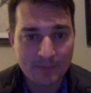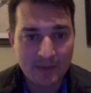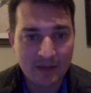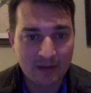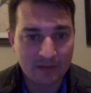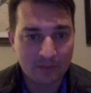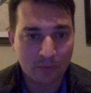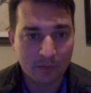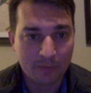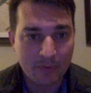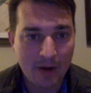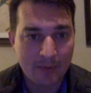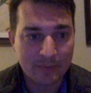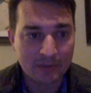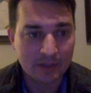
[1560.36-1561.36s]
because we're
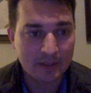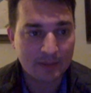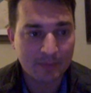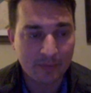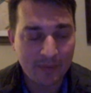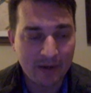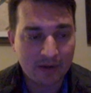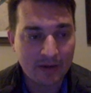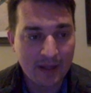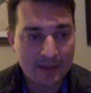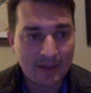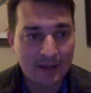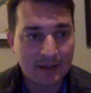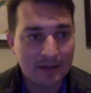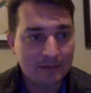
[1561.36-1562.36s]
properly prepared, I
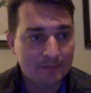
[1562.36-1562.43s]
think.